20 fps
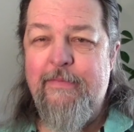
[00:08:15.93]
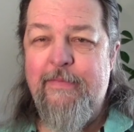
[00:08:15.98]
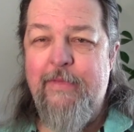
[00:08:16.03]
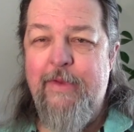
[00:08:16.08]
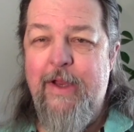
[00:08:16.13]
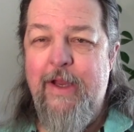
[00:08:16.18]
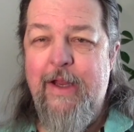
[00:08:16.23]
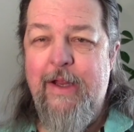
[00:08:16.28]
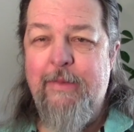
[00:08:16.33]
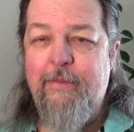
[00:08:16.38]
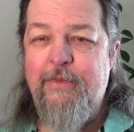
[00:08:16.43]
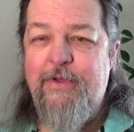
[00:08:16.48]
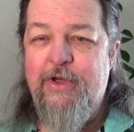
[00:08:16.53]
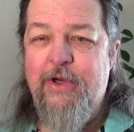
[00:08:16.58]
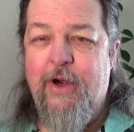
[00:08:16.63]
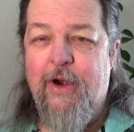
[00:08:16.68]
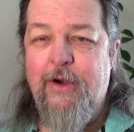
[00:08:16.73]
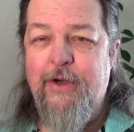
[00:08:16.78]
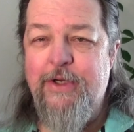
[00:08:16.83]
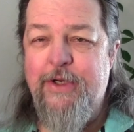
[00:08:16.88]
him
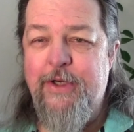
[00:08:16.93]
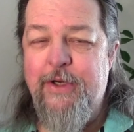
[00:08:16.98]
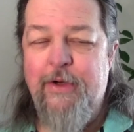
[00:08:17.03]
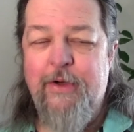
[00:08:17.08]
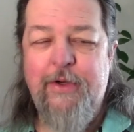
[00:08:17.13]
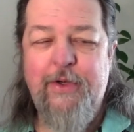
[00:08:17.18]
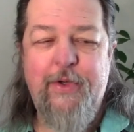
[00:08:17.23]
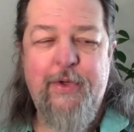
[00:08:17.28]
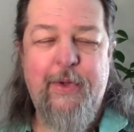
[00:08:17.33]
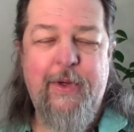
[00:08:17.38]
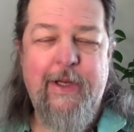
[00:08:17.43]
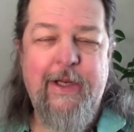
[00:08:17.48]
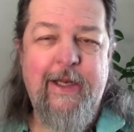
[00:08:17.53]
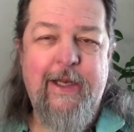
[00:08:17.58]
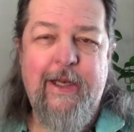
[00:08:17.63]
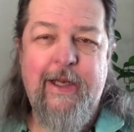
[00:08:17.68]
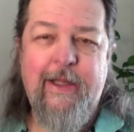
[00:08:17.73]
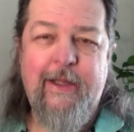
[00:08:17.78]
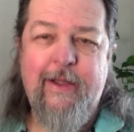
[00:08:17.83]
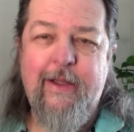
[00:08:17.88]
charging or doing
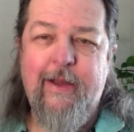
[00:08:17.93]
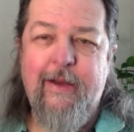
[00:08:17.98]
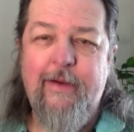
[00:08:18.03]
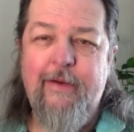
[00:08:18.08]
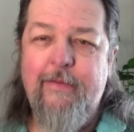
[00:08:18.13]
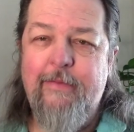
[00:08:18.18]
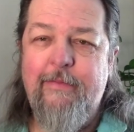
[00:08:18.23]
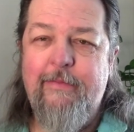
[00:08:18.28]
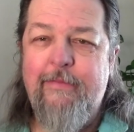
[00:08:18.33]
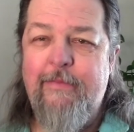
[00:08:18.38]
anything